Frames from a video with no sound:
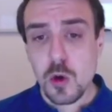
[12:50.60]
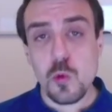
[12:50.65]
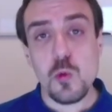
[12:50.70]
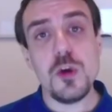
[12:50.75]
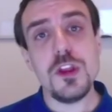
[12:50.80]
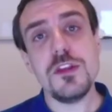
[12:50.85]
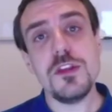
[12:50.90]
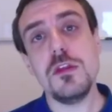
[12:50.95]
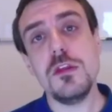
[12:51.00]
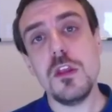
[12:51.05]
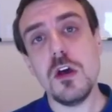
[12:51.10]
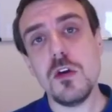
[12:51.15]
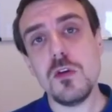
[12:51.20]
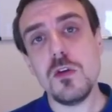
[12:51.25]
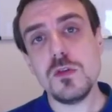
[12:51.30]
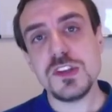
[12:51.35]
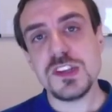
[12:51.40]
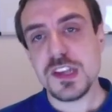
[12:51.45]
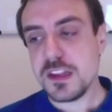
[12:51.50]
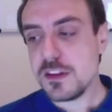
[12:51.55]
With
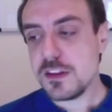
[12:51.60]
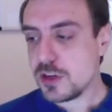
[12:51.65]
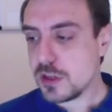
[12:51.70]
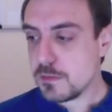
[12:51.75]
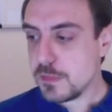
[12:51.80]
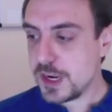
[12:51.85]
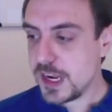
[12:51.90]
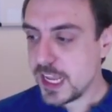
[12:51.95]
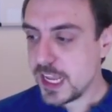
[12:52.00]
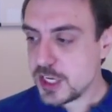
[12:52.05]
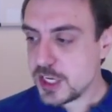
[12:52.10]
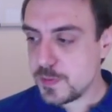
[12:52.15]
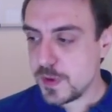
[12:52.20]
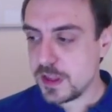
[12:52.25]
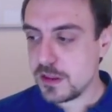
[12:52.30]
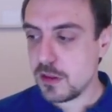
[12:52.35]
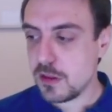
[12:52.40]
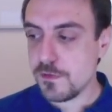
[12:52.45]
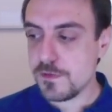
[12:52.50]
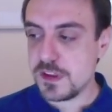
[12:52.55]
no central
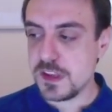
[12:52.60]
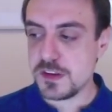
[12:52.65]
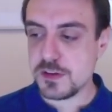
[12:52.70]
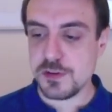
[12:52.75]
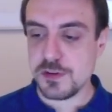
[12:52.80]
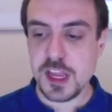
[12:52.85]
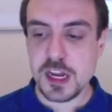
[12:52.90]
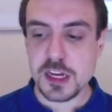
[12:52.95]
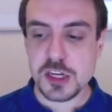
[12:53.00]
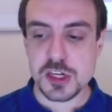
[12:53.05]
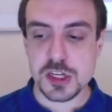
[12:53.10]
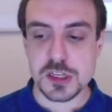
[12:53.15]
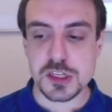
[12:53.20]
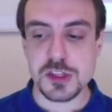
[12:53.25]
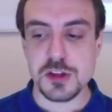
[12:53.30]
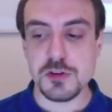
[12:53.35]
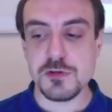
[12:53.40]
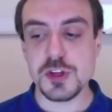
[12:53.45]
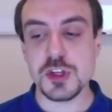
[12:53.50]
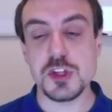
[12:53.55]
management of these
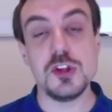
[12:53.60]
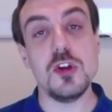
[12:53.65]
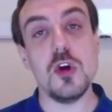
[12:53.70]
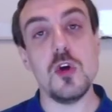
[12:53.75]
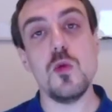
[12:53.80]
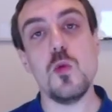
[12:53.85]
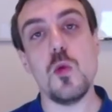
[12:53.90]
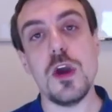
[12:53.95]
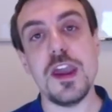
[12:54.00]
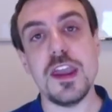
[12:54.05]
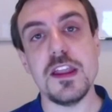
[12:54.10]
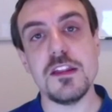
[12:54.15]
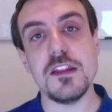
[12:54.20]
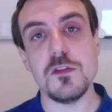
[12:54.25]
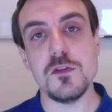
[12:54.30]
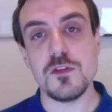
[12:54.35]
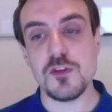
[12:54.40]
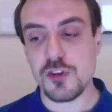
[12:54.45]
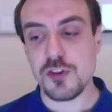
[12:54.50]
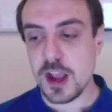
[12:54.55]
credentials, there is no way
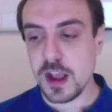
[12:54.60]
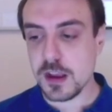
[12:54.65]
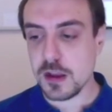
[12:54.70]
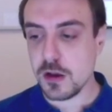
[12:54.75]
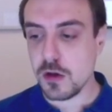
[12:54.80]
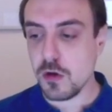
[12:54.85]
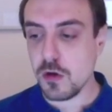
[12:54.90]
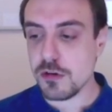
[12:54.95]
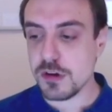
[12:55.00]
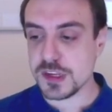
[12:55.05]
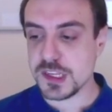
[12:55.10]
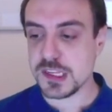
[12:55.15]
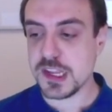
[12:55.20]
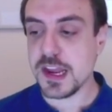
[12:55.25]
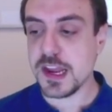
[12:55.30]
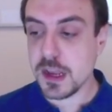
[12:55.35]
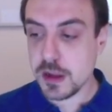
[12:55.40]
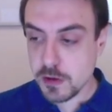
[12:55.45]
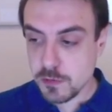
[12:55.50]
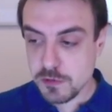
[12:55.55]
to track or
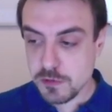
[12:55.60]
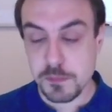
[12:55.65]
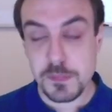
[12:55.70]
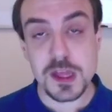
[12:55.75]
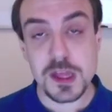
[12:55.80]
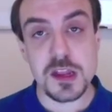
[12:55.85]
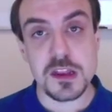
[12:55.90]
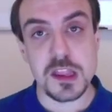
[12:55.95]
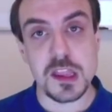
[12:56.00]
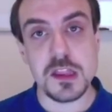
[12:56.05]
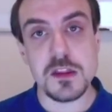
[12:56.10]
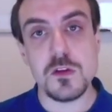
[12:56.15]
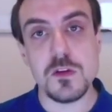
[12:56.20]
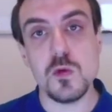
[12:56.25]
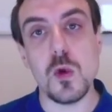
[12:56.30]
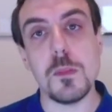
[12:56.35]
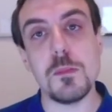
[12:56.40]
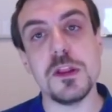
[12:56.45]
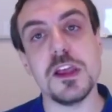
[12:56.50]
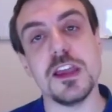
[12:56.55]
assign accountability
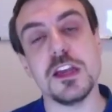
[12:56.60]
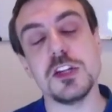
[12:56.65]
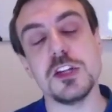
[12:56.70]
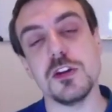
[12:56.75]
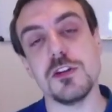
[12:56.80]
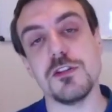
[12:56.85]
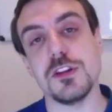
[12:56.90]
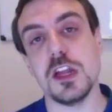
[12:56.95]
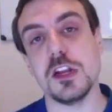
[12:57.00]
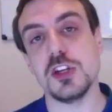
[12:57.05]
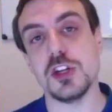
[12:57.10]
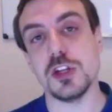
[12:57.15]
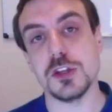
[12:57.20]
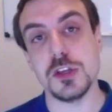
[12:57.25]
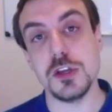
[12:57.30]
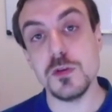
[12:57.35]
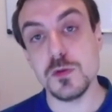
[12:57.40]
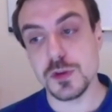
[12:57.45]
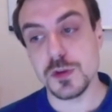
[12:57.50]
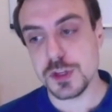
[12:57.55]
to application
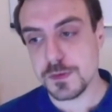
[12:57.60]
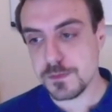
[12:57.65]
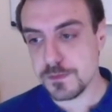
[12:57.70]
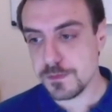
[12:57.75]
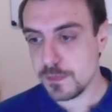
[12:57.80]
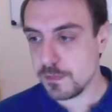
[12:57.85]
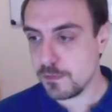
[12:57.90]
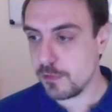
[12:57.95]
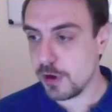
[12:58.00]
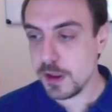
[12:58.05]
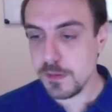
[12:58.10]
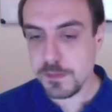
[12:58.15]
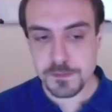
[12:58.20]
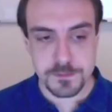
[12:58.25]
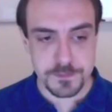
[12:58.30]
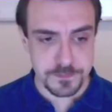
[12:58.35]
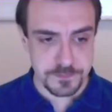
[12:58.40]
credentials use, right?